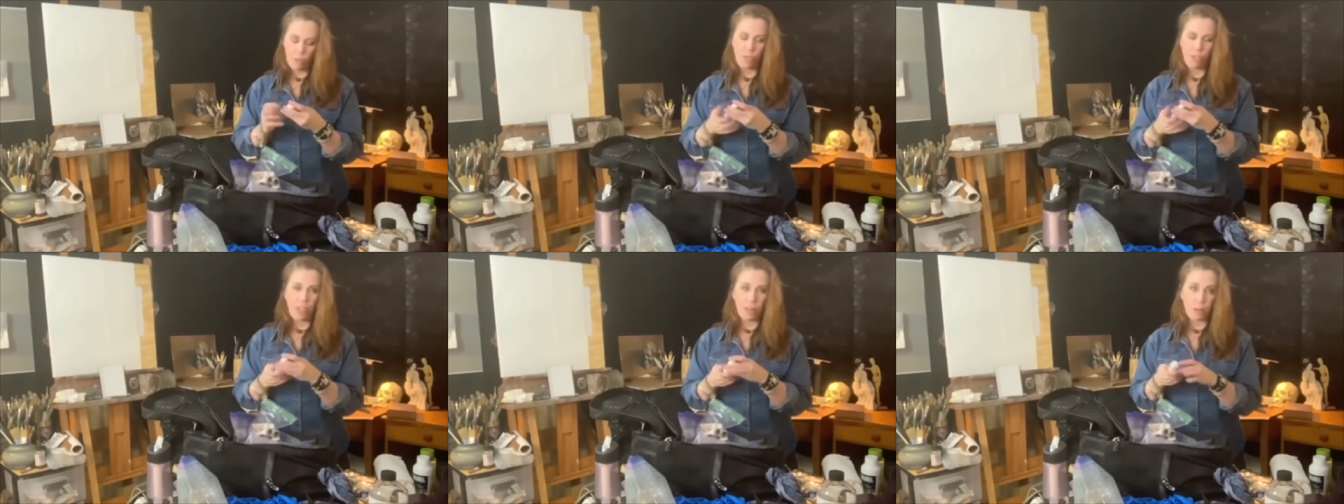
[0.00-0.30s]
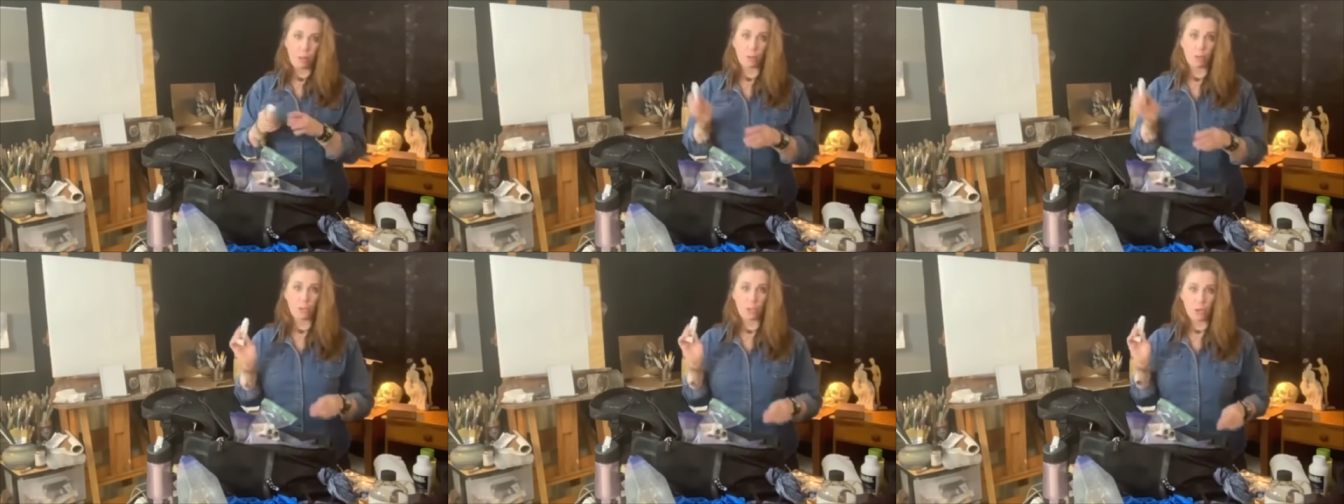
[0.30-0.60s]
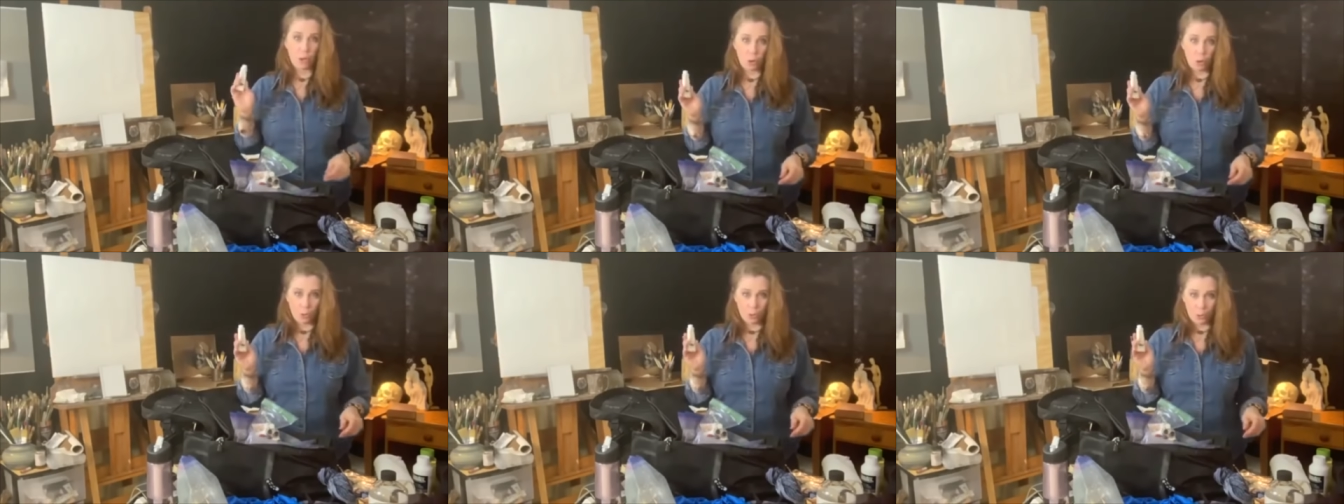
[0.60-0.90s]
phthalo
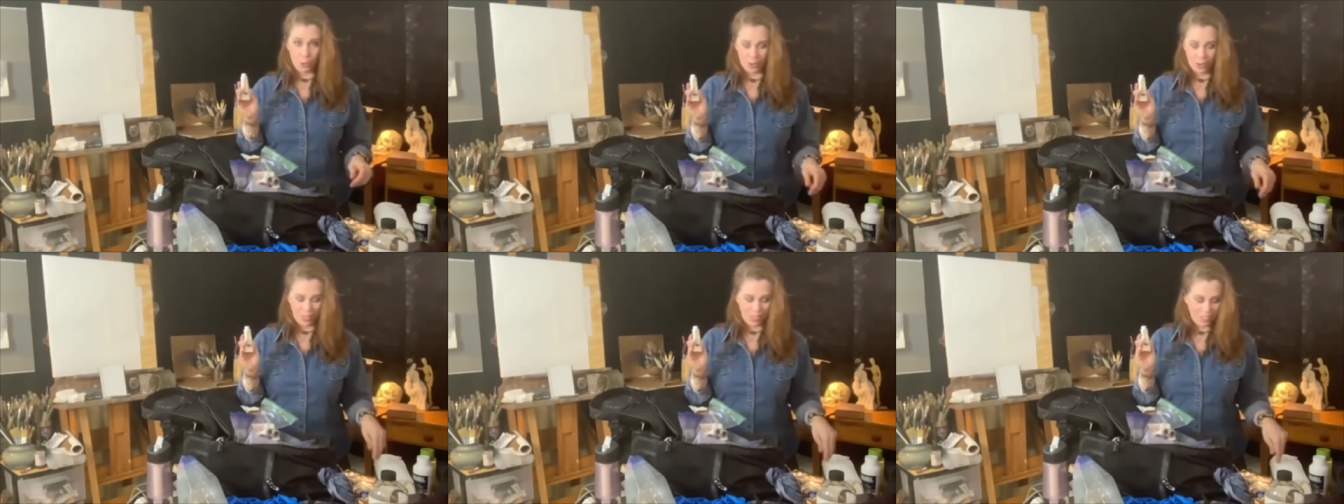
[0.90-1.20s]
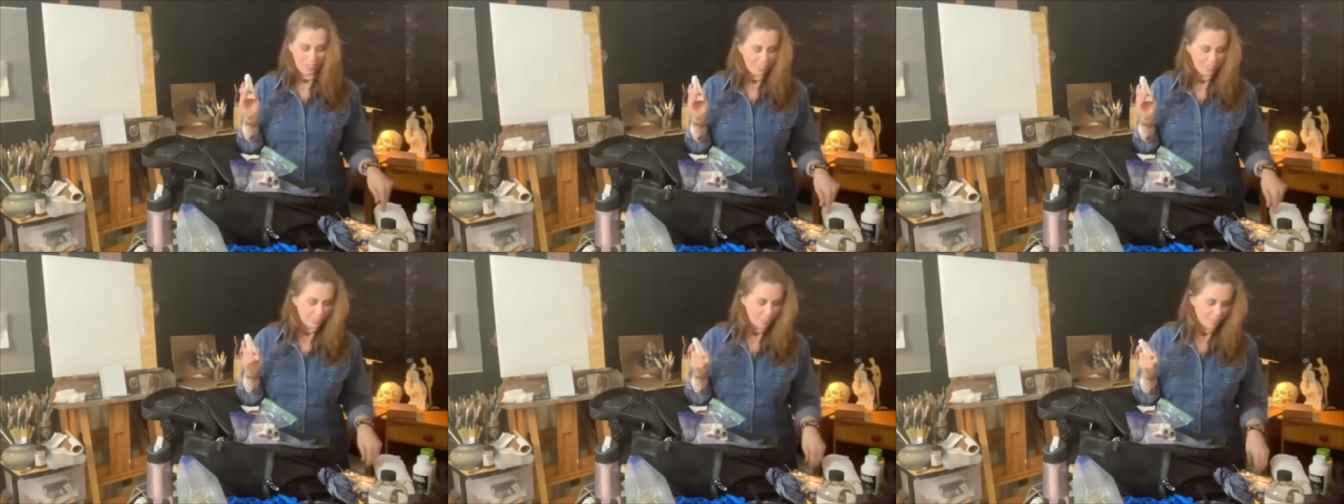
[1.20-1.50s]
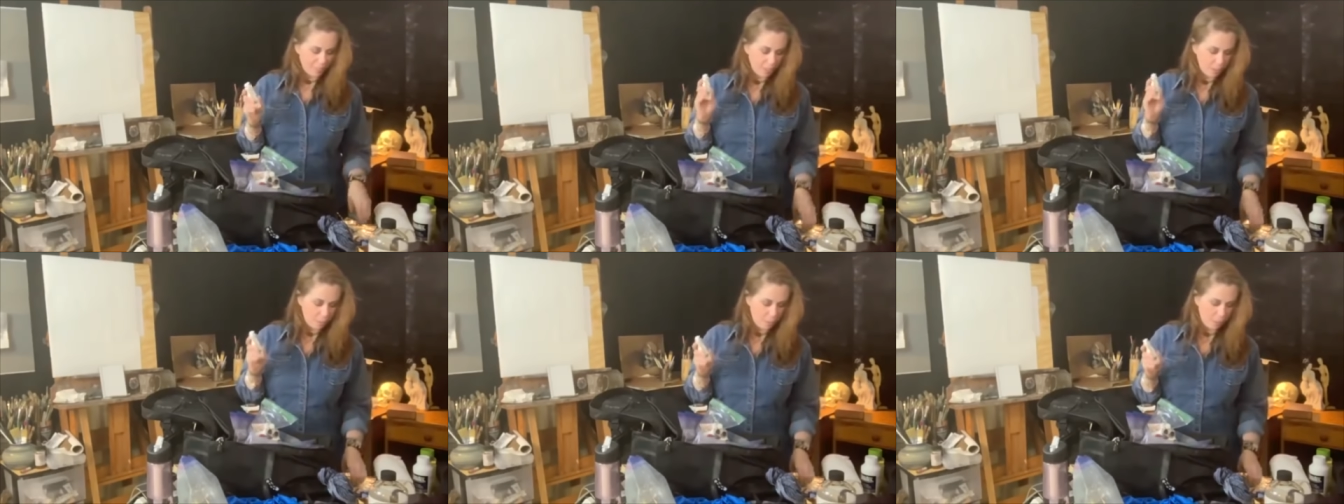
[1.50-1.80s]

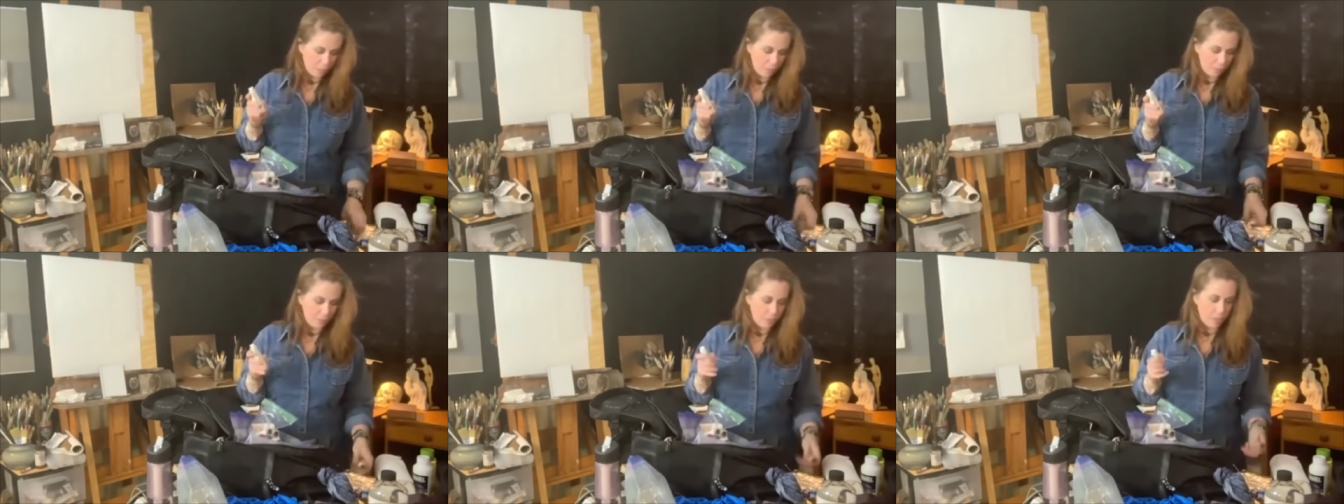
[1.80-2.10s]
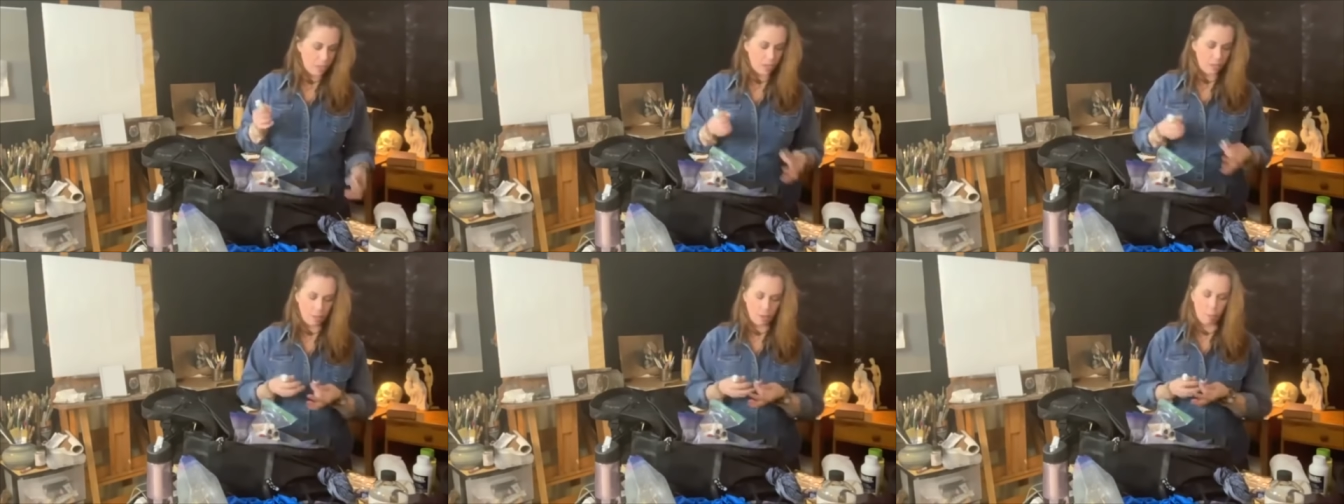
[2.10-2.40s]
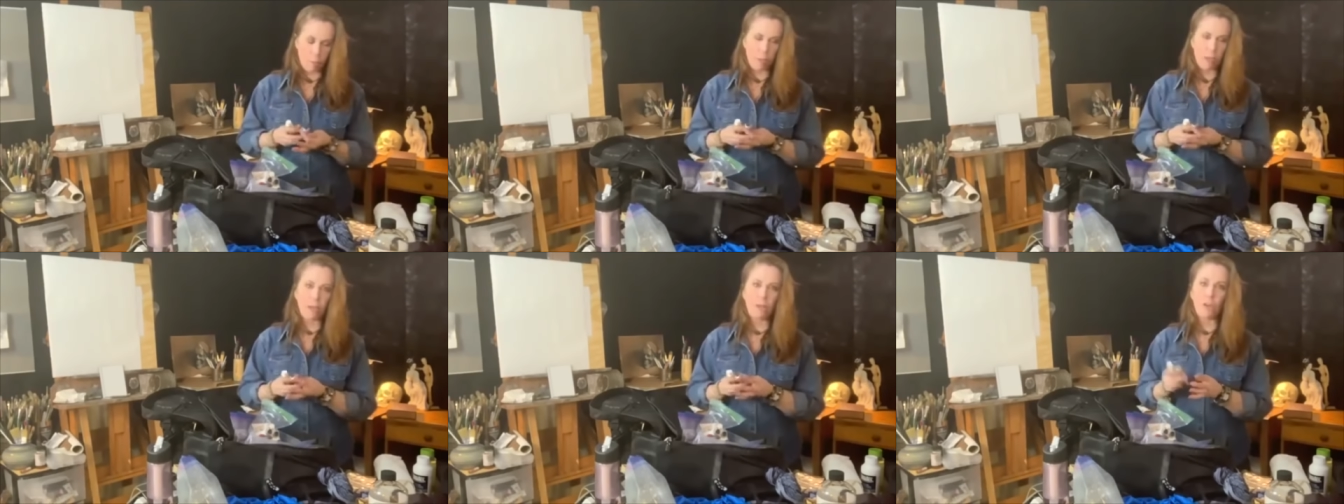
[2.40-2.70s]
turquoise, gonna play with that a
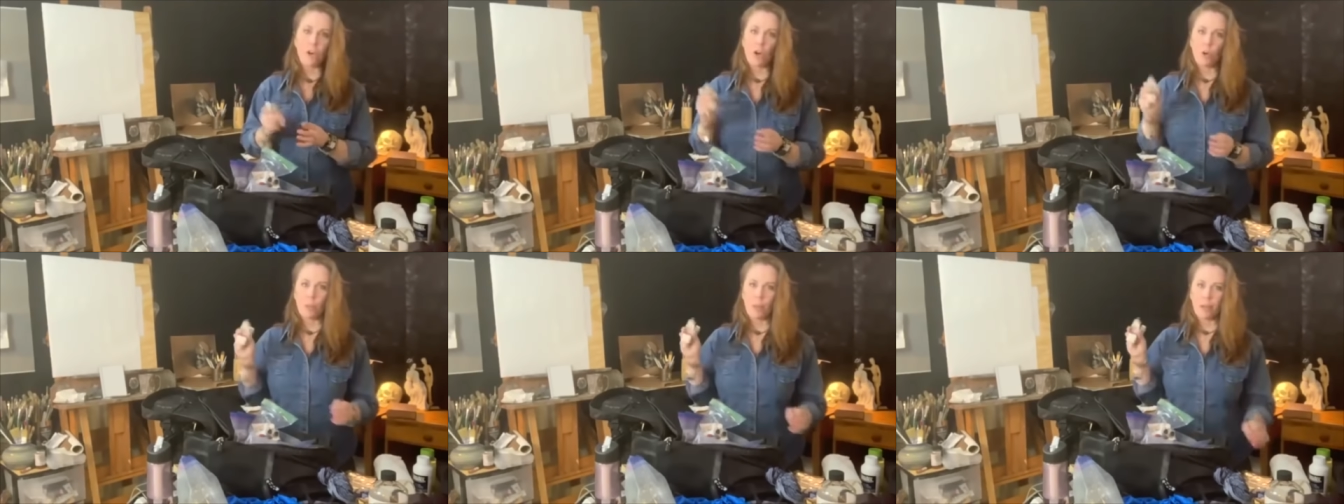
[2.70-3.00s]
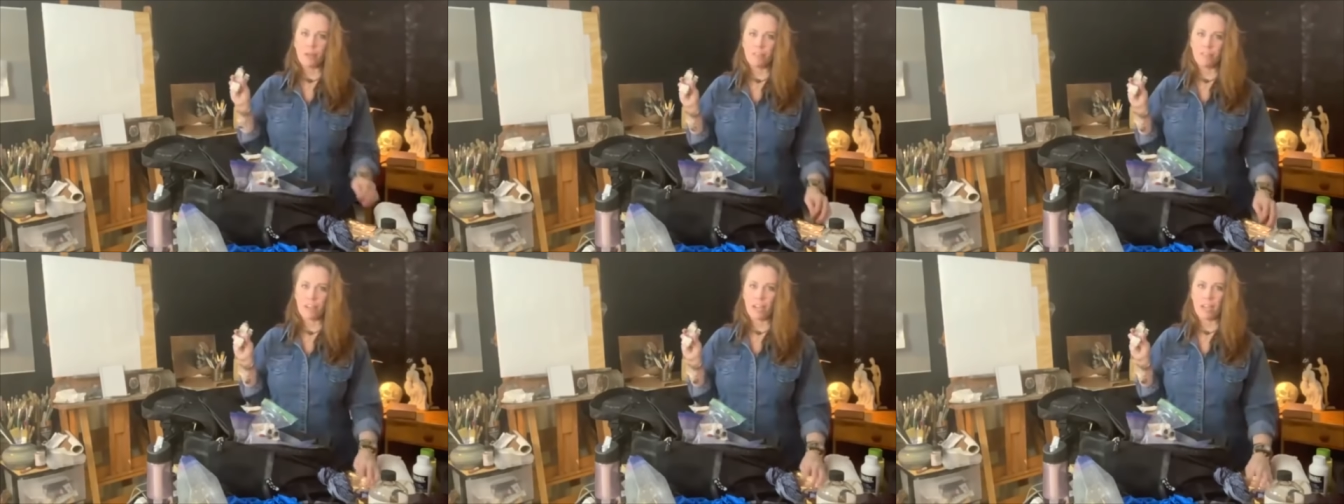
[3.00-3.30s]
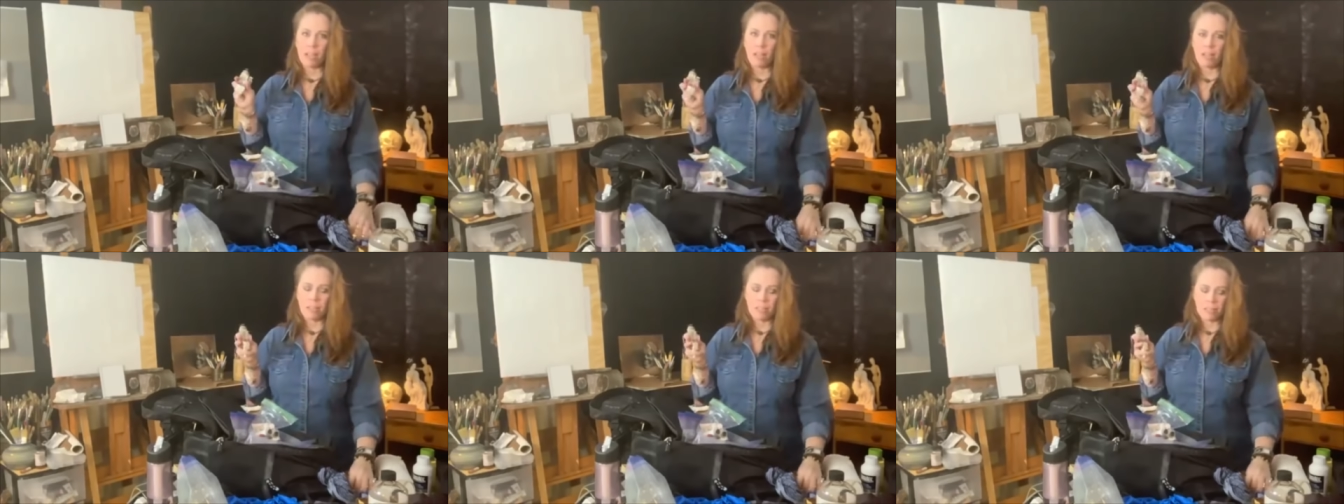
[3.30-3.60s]
little bit, cobalt
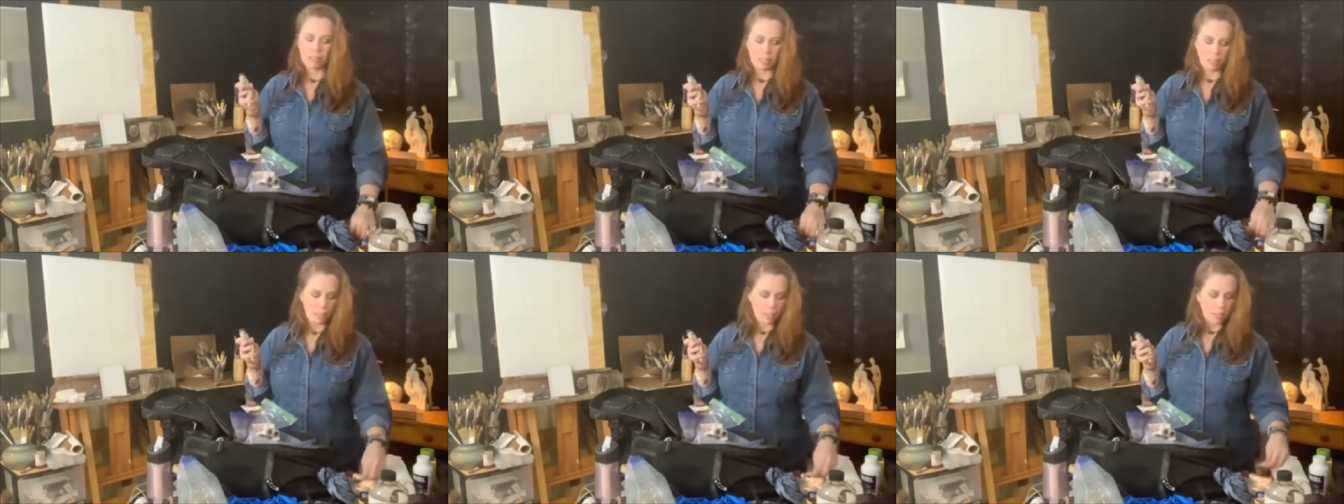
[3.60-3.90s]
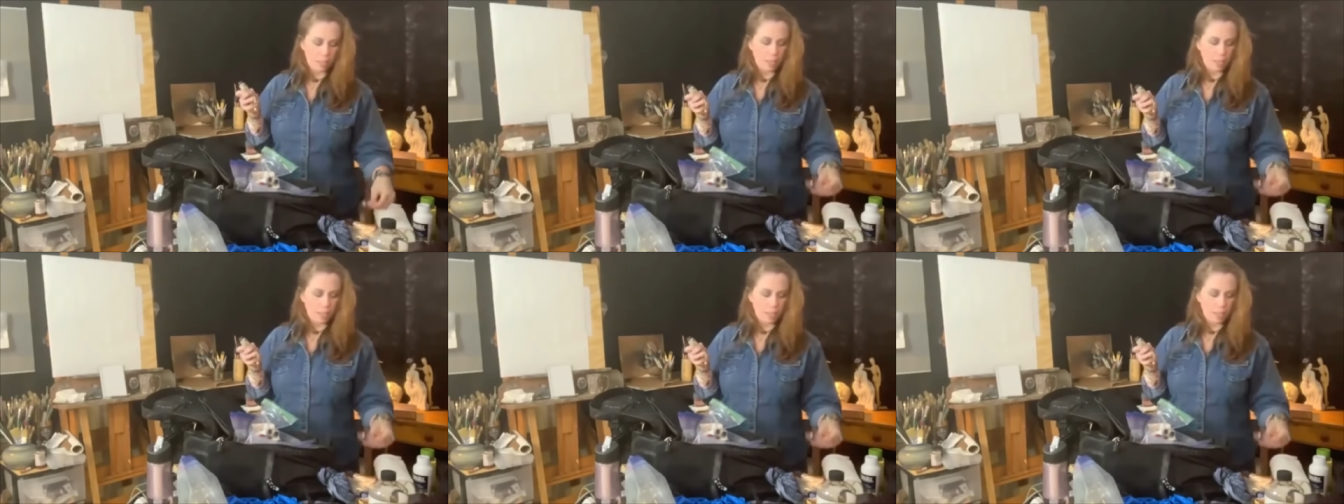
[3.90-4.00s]
violet,